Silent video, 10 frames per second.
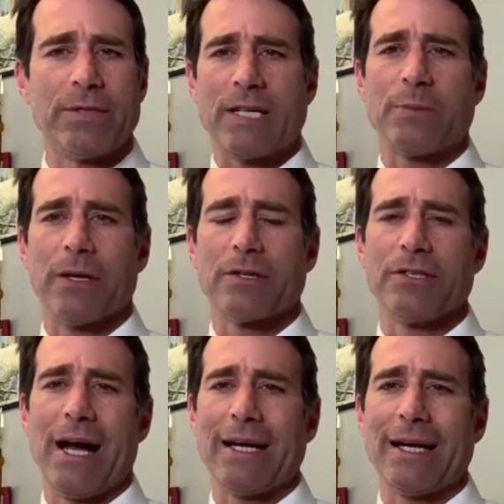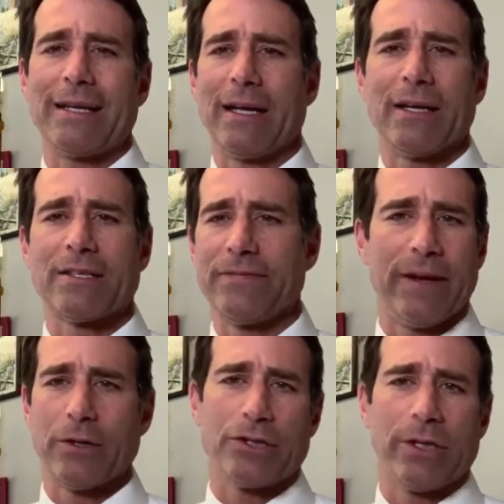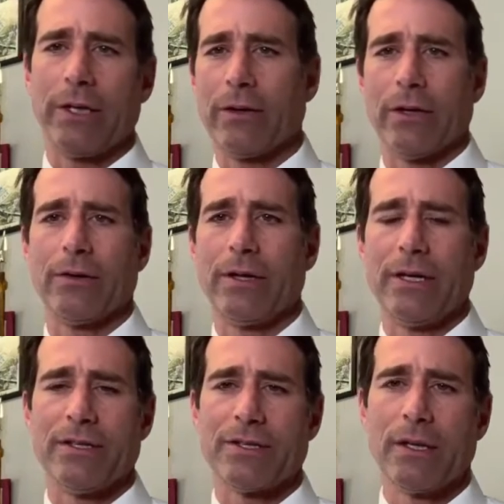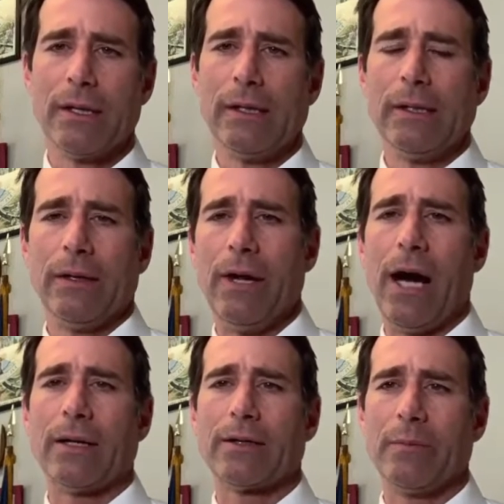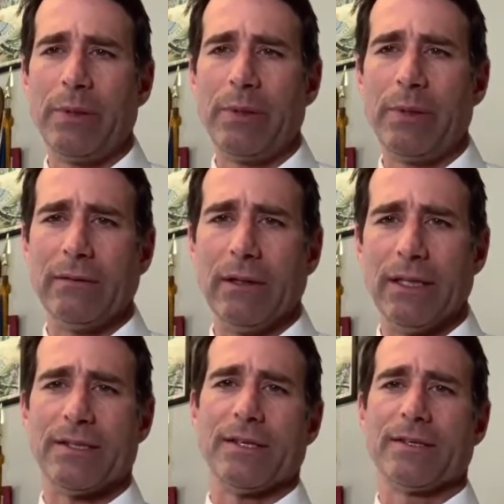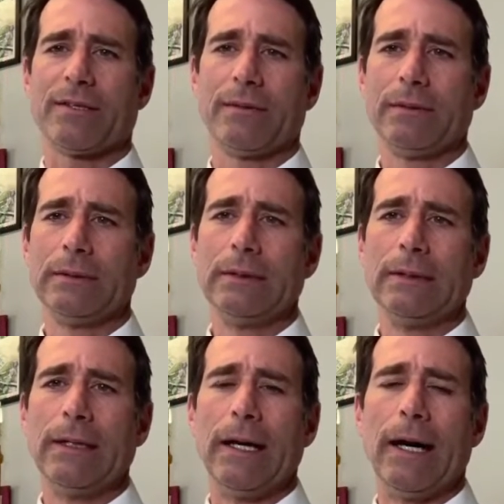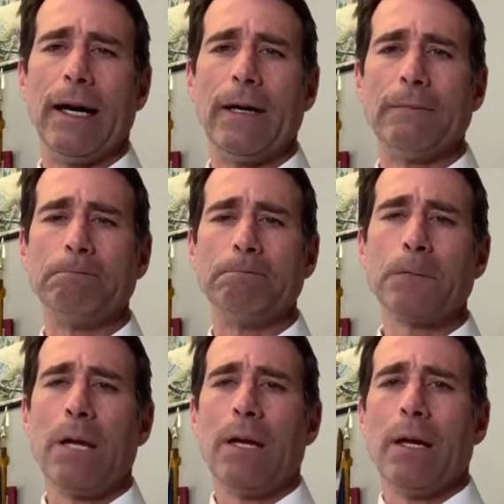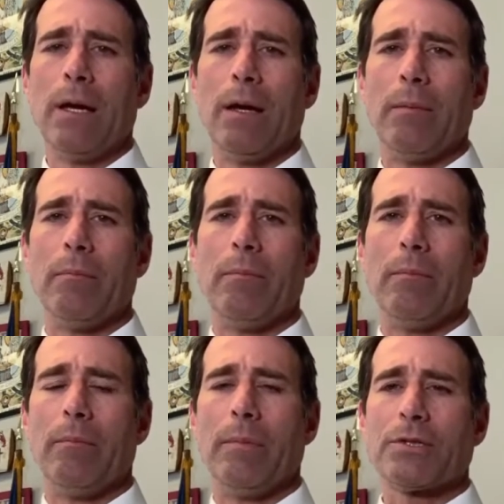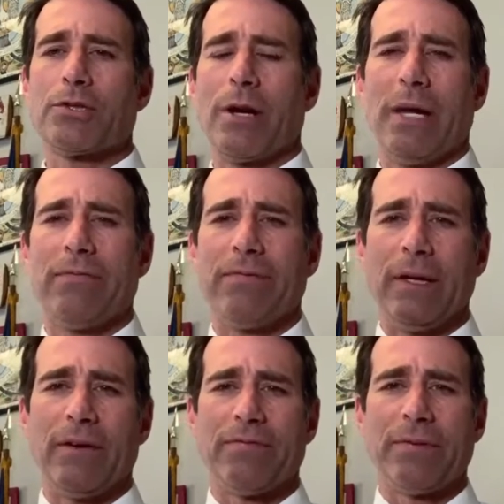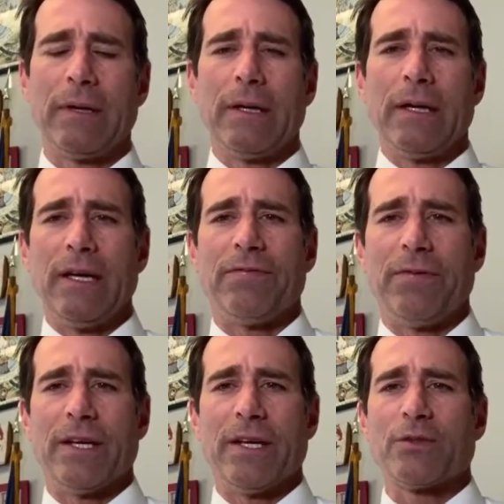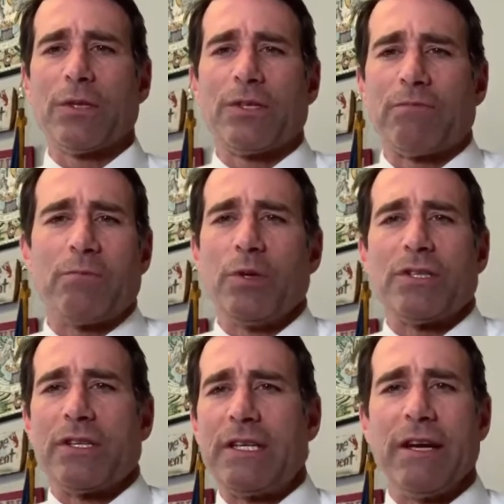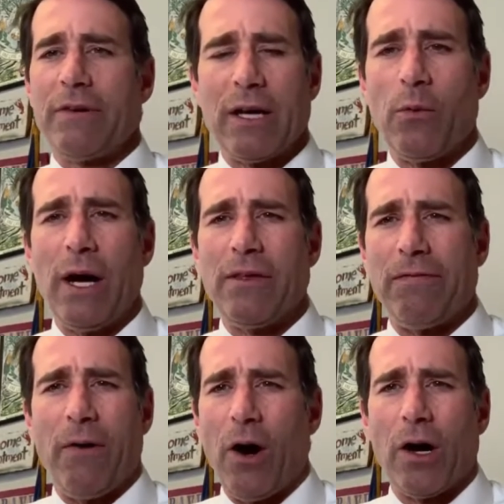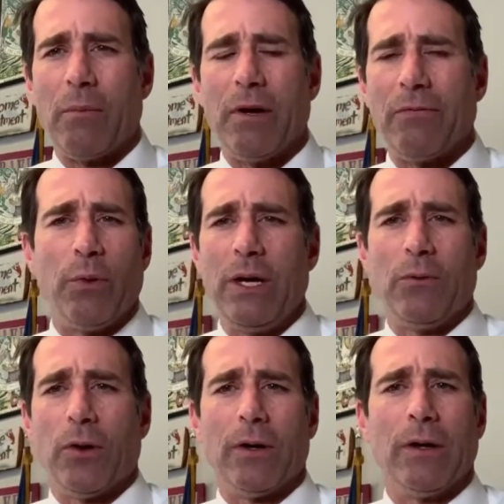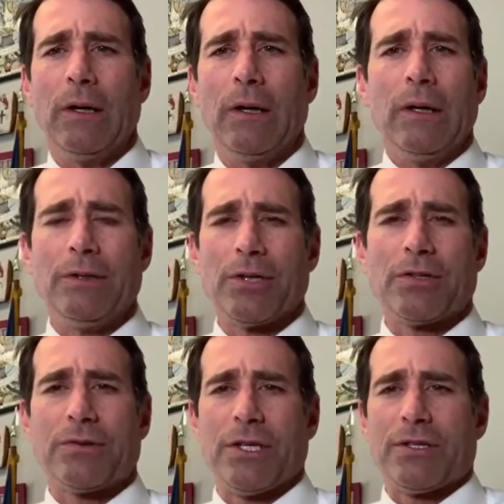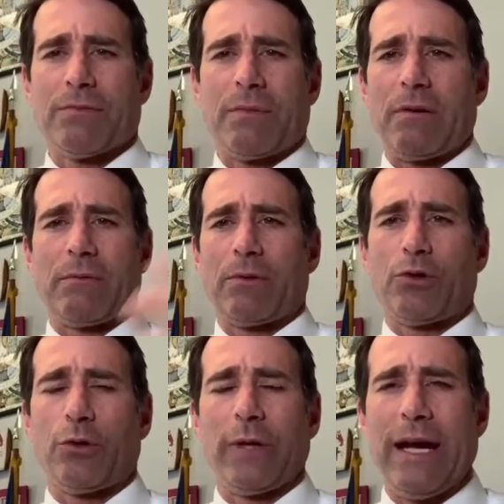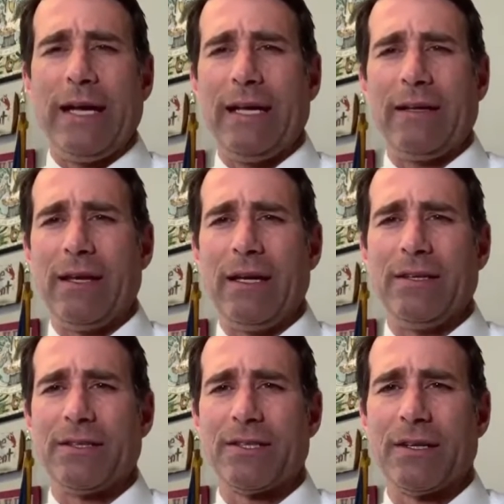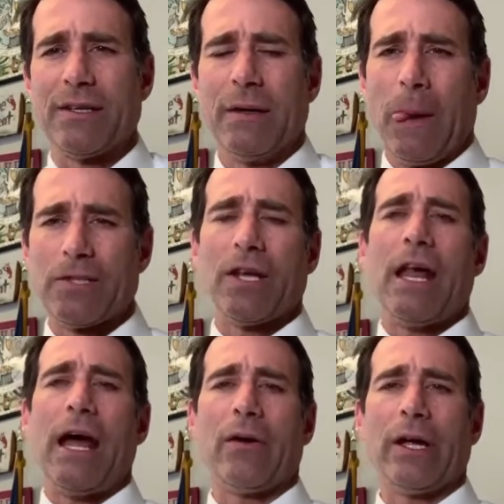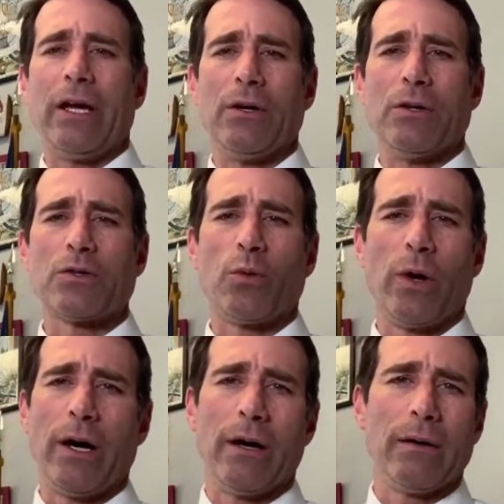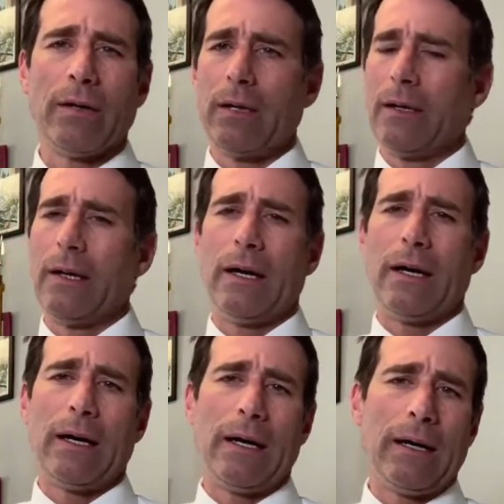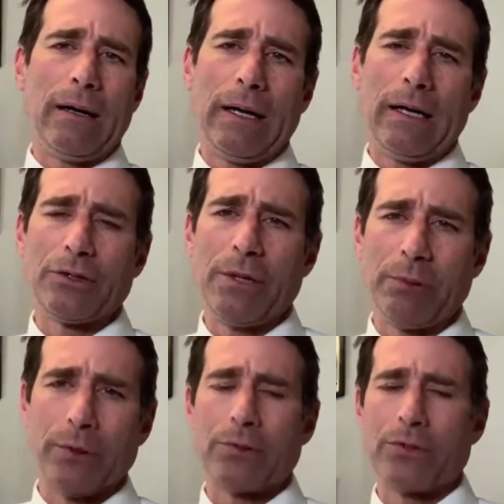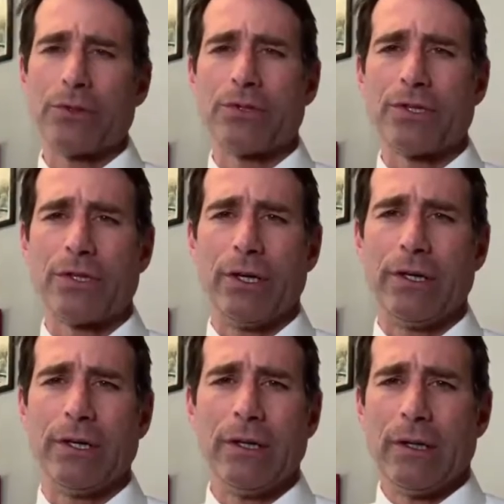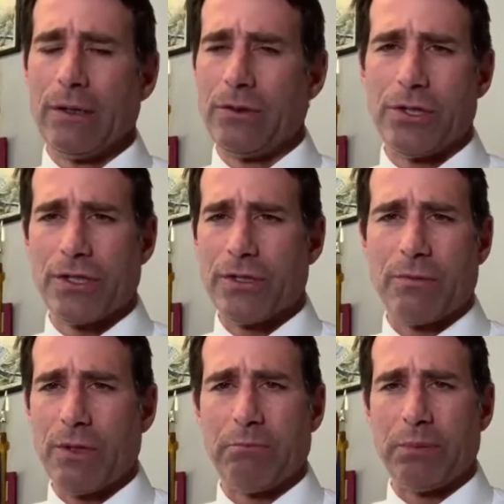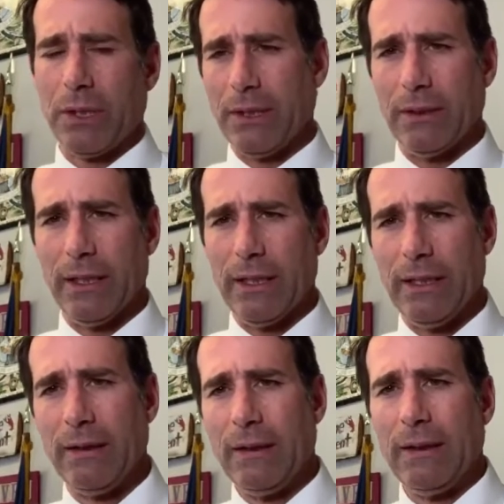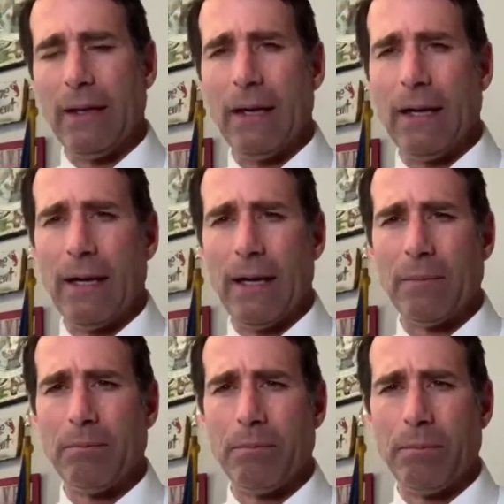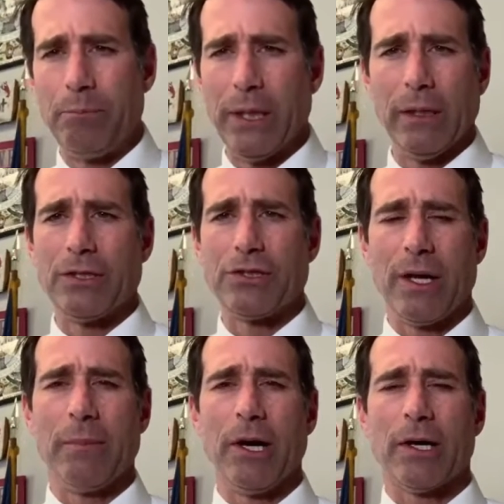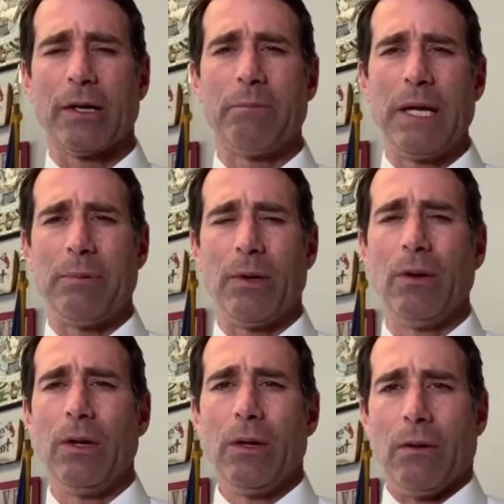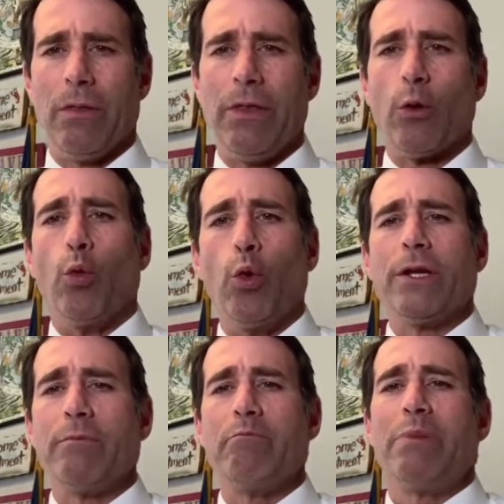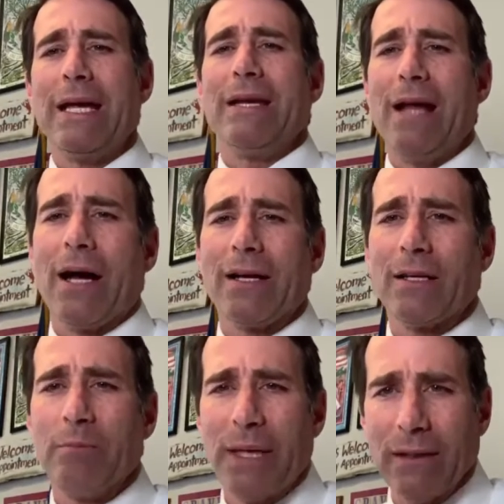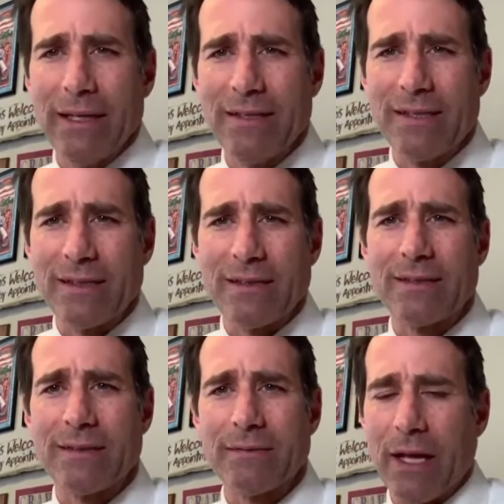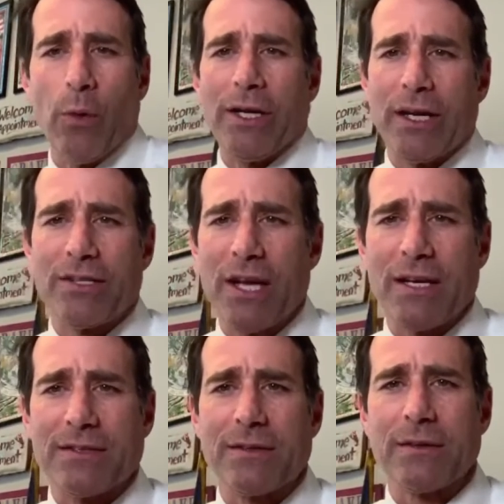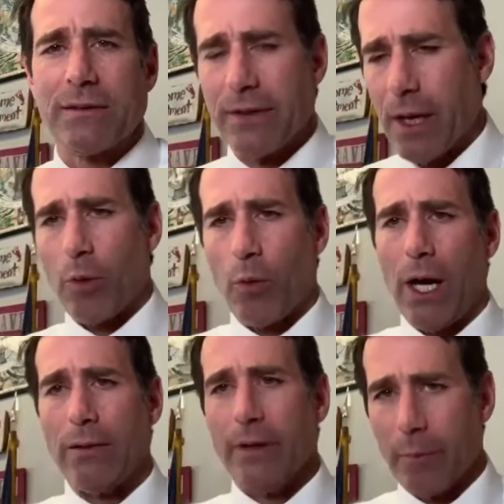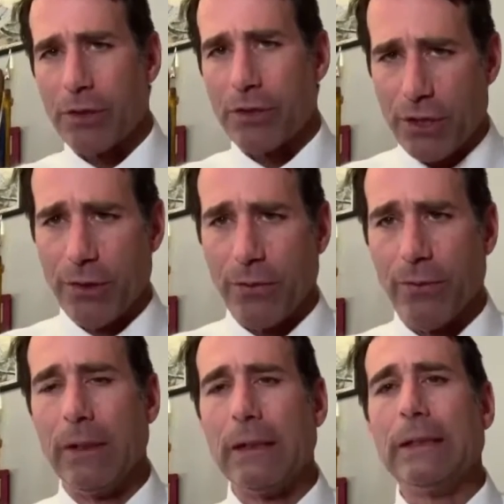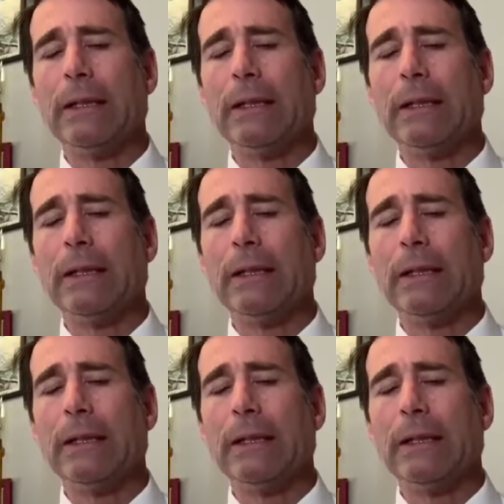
of taxpayers not getting its fair share under these non-compete leases. Um, uh, Mister Chairman, if if if this was was giving away the farm, if we were just just creating these scenarios where uh, energy producers could just completely uh, pillage the American people, there wouldn't be non-compete leases. They wouldn't exist, number one. Number two,